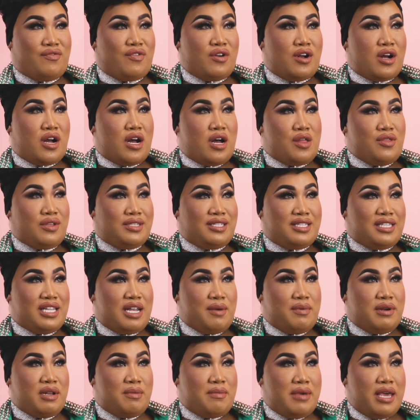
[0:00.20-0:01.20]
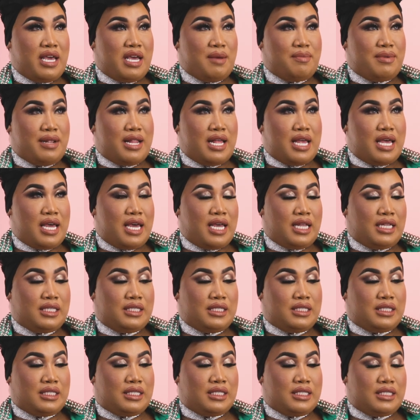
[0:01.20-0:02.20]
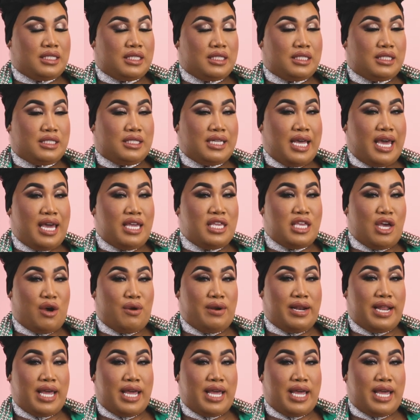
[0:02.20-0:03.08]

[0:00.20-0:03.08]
for all the celebrity makeup lines, stay in your